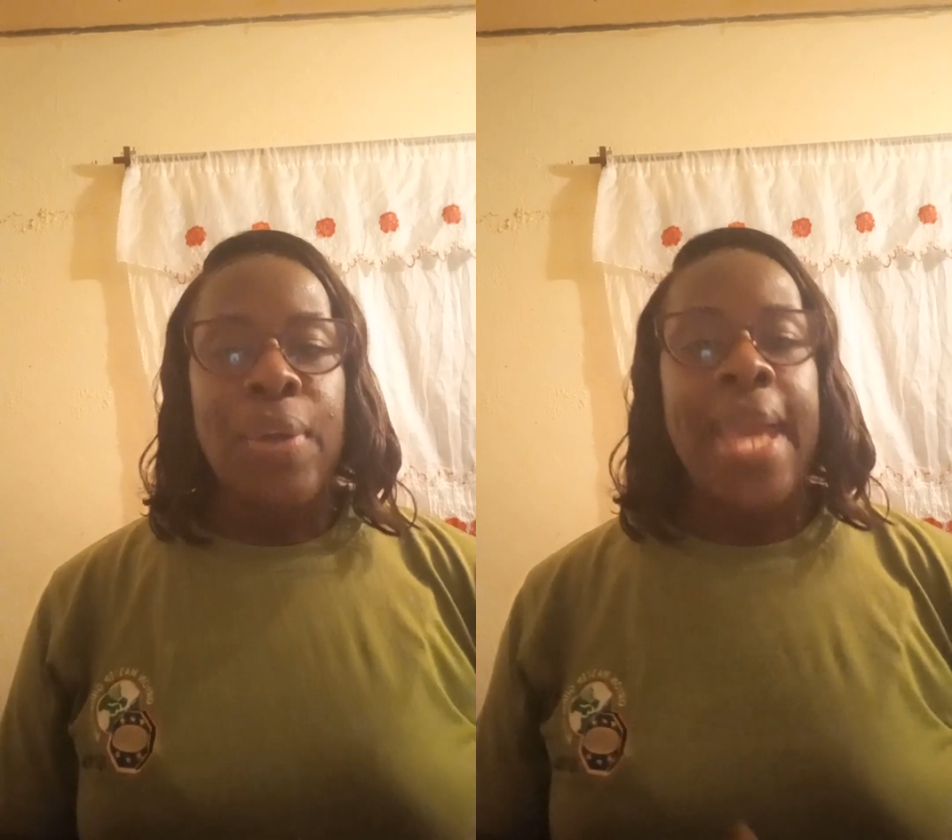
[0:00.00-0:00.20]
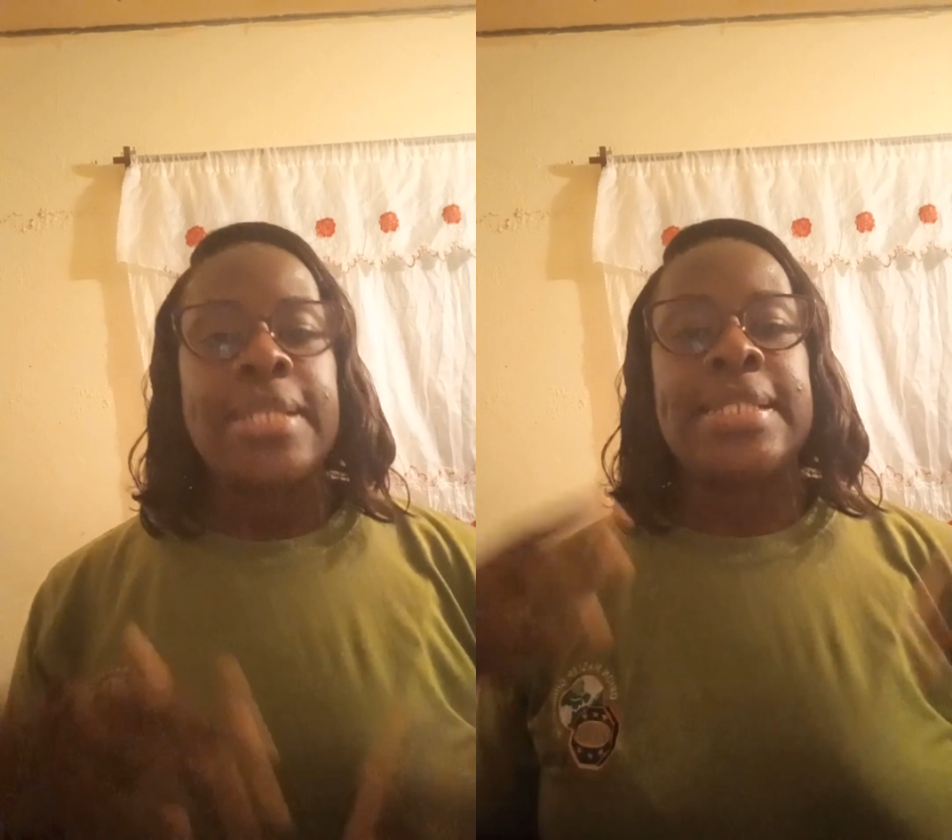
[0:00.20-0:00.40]

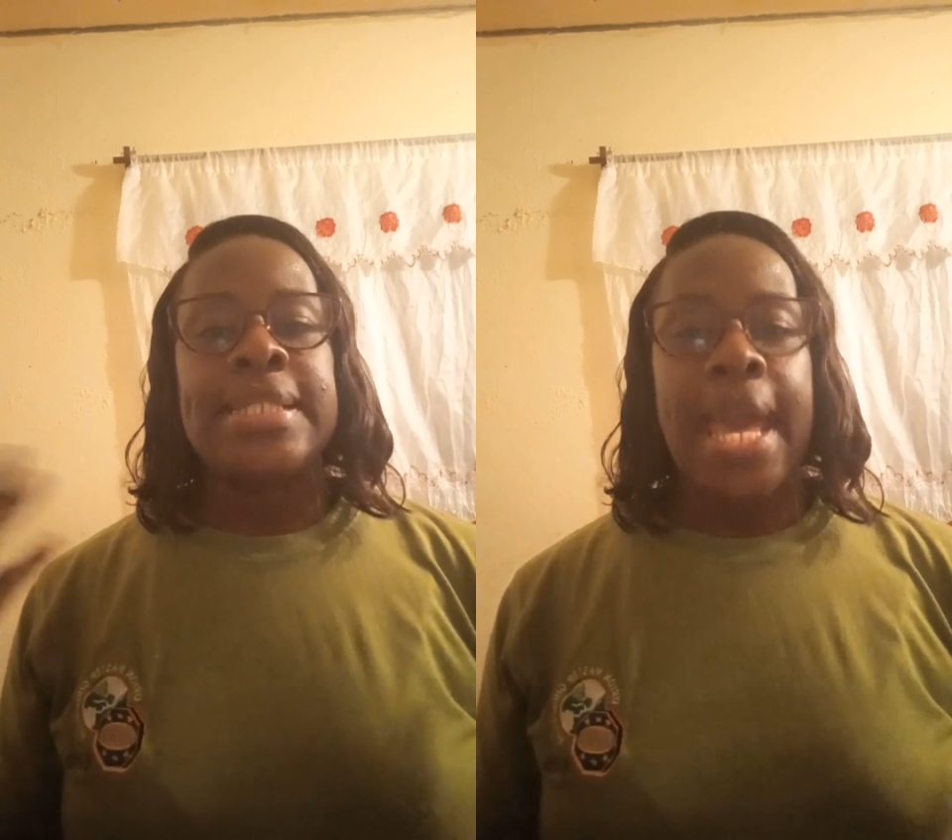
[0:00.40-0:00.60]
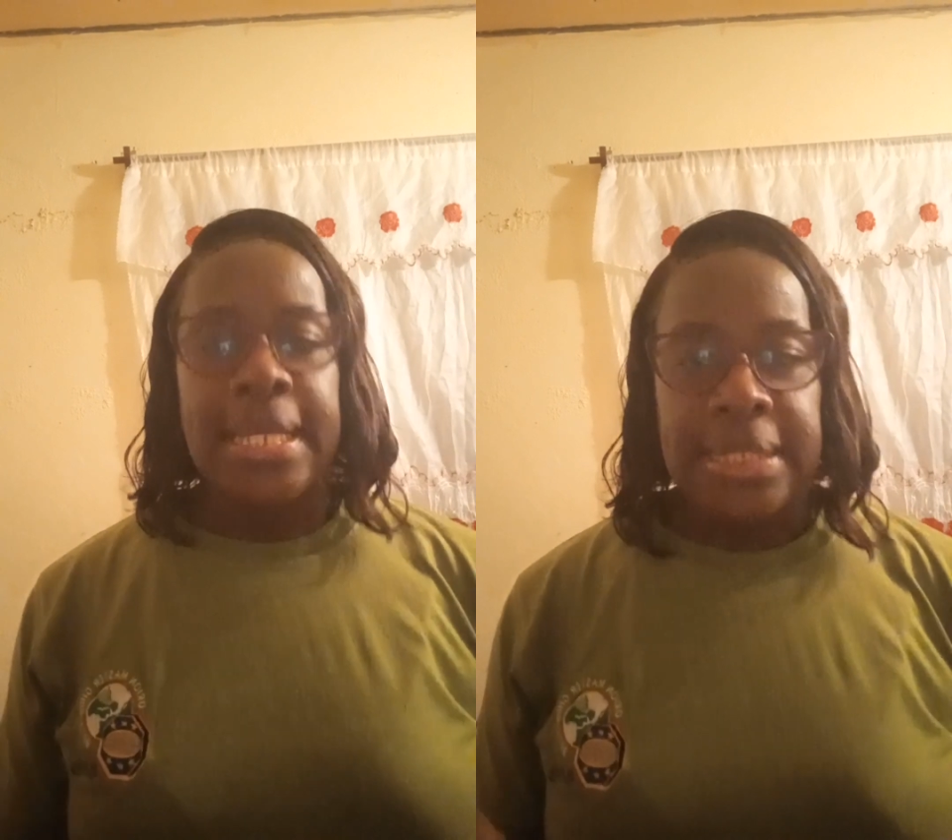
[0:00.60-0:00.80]

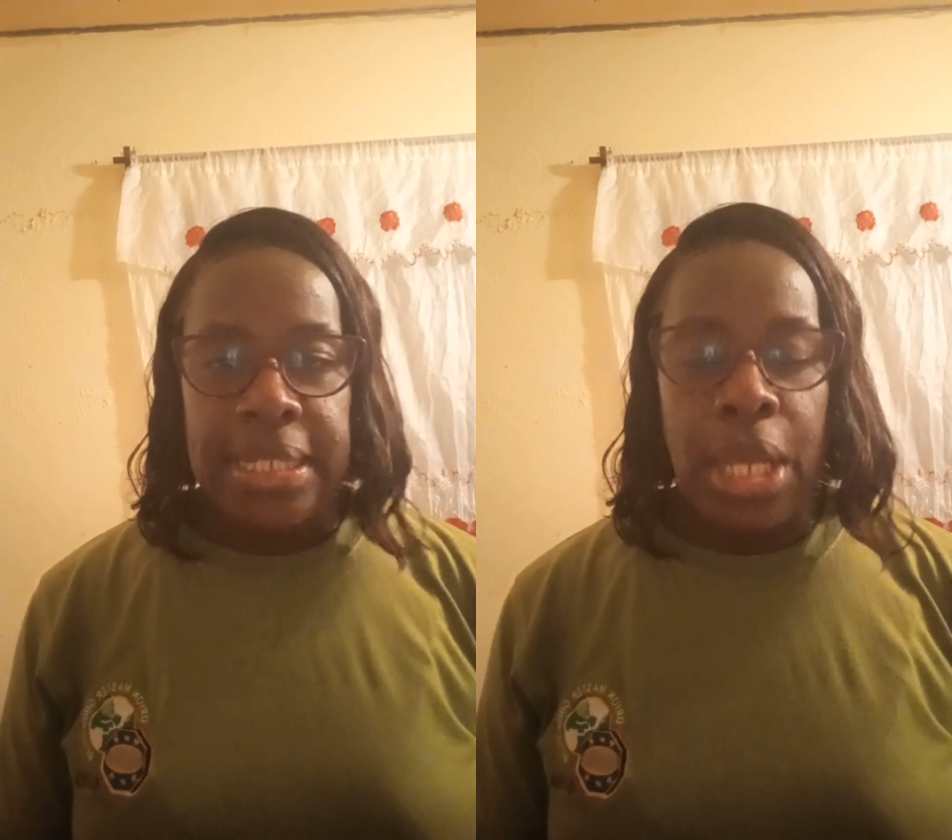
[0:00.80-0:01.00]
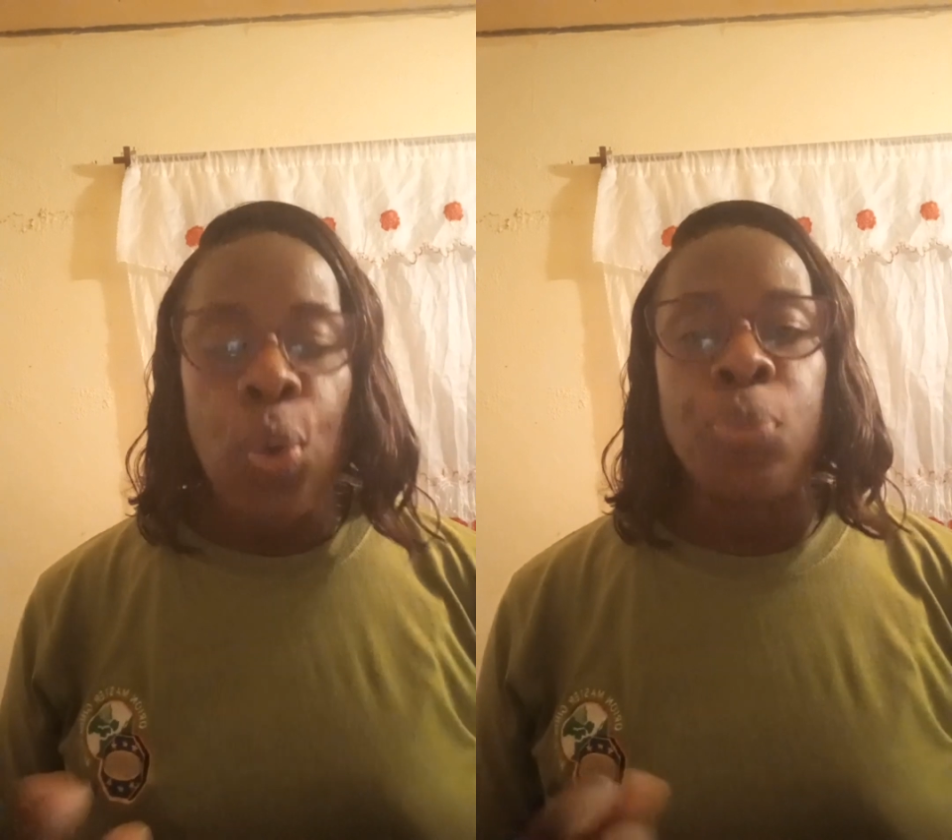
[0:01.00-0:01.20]

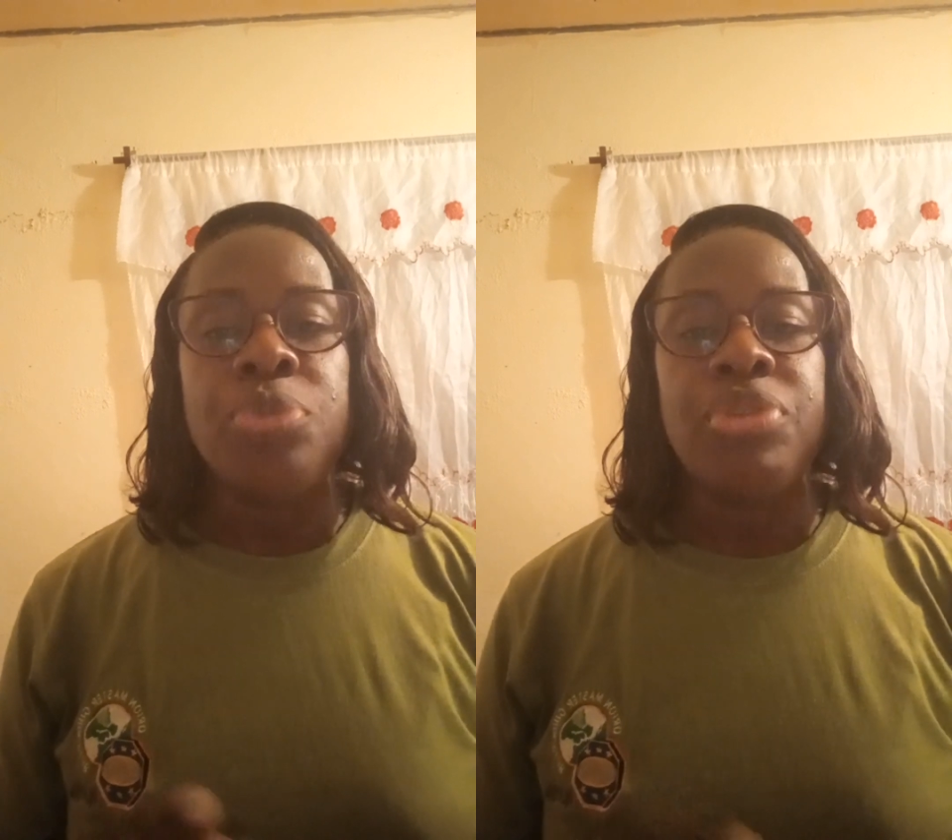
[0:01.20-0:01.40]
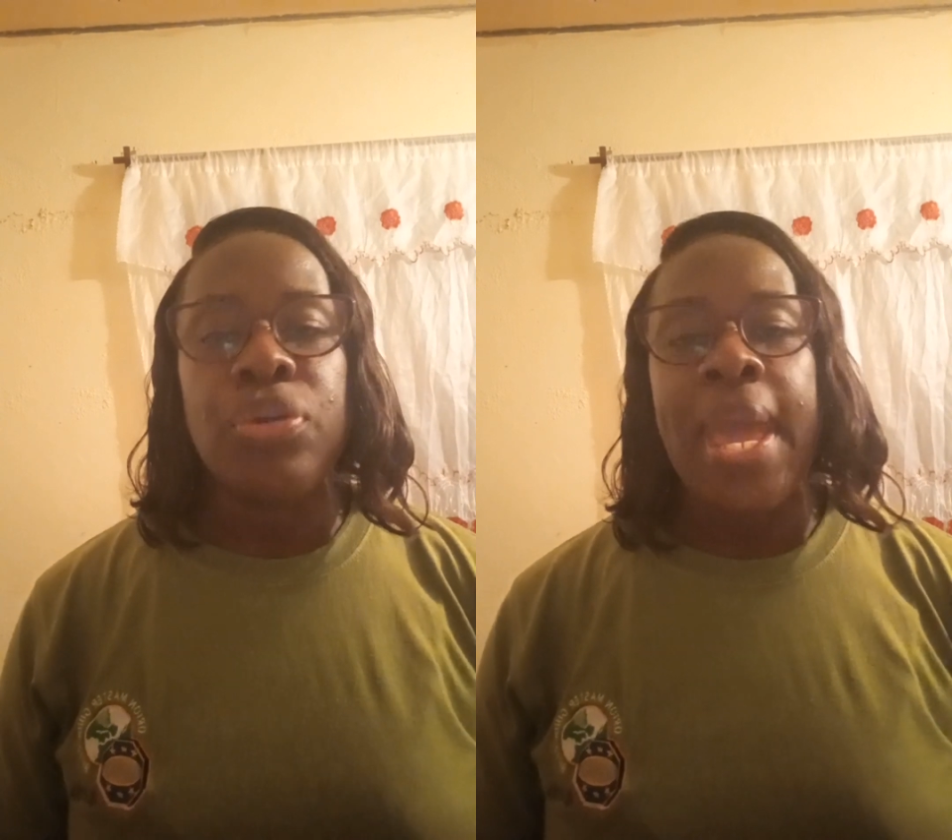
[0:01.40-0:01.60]
exciting i hope to bring you